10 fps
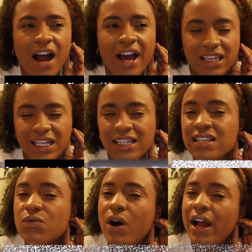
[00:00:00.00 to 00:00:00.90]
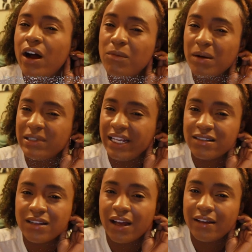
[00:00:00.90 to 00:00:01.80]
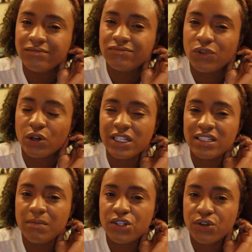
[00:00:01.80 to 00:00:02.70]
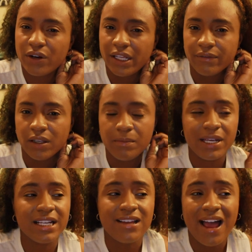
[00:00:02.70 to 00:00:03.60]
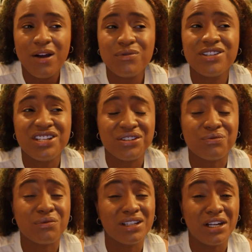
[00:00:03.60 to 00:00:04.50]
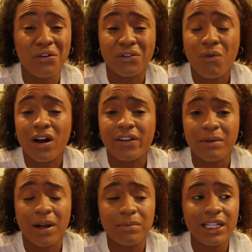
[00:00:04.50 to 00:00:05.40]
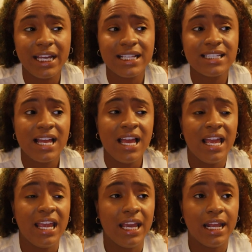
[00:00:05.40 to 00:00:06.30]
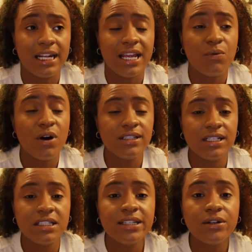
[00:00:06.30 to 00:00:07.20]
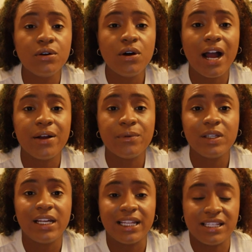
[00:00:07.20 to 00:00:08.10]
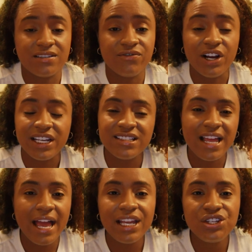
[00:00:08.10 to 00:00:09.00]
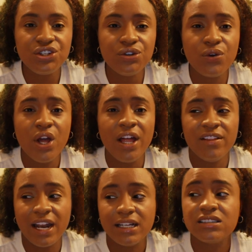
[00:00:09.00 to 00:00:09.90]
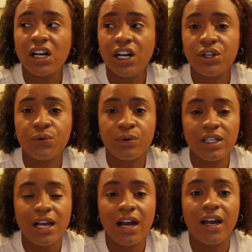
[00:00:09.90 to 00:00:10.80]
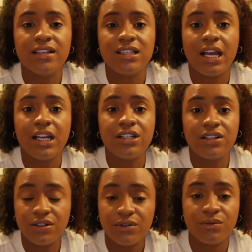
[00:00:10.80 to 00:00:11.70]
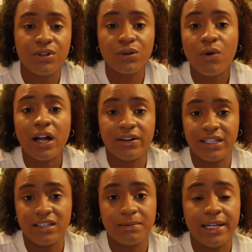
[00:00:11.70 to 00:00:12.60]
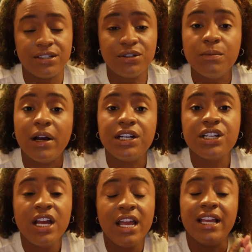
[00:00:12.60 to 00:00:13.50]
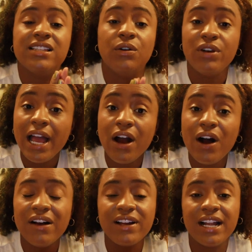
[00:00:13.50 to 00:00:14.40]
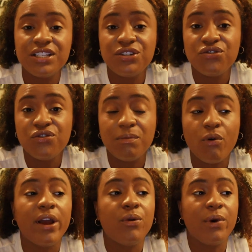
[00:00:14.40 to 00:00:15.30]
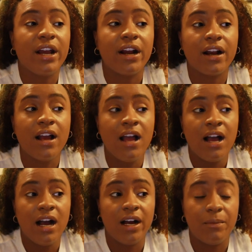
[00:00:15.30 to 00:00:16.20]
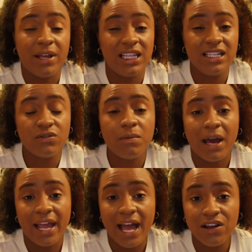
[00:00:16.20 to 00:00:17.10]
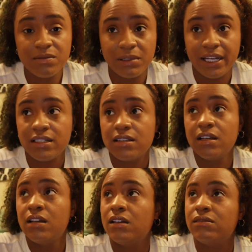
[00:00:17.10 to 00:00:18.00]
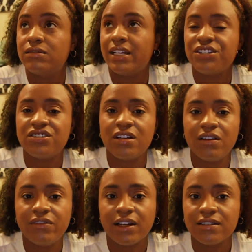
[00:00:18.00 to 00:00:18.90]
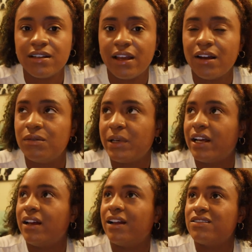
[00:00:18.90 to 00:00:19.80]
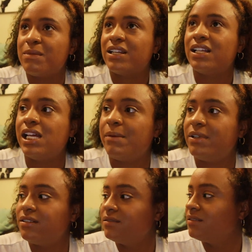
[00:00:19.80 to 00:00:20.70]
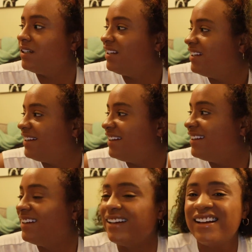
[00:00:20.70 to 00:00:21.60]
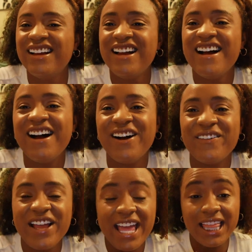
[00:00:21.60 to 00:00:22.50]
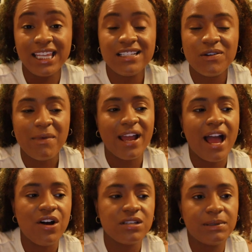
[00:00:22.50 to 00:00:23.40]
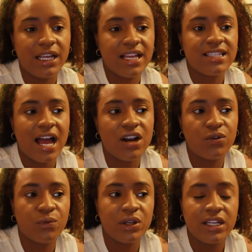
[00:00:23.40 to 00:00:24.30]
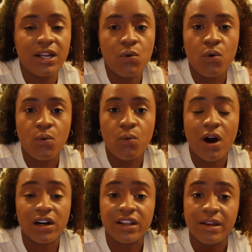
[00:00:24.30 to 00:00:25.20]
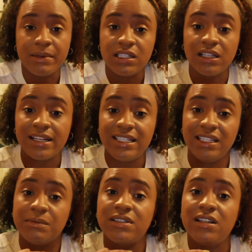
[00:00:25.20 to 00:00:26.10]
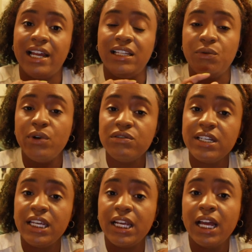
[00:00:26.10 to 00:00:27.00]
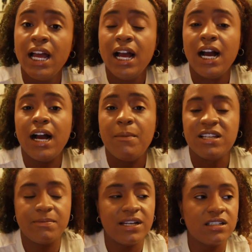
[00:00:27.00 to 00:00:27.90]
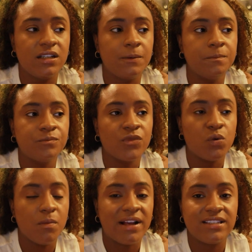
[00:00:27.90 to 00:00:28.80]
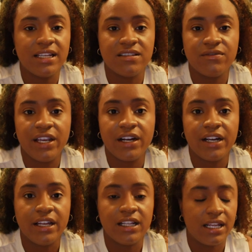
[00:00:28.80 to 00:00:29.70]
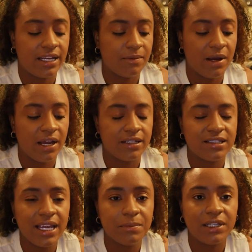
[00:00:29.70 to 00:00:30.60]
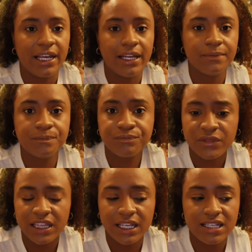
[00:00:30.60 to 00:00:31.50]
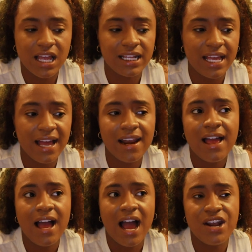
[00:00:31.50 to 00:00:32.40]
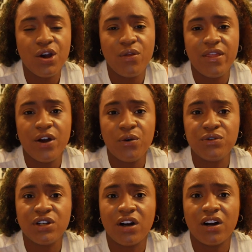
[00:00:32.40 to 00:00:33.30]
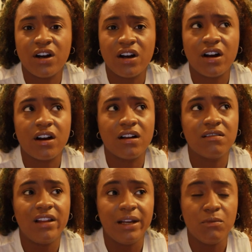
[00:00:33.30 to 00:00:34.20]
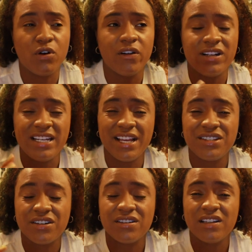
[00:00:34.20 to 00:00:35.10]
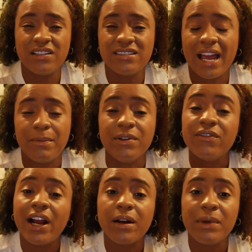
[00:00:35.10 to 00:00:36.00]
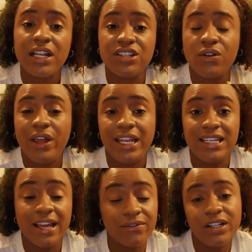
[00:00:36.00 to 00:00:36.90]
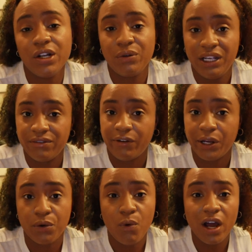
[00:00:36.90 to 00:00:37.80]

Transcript: I think that's why all my plants died. Or at least a majority of them, because I was just really overwatering my plants. And it wasn't until I really got this fungus gnat issue that I started to realize, like, dude, you're watering these plants too much. And so now I've gotten to the point where, at least with my house plants, see, I just saw a fungus gnat. Oh my God, I was about to clap it. at least with my house plants, I don't really water them until I see them slightly wilting, especially with my Sansevieria, like my snake plant. and things like that, I know that those are like more of a desert type environment, so they definitely don't need frequent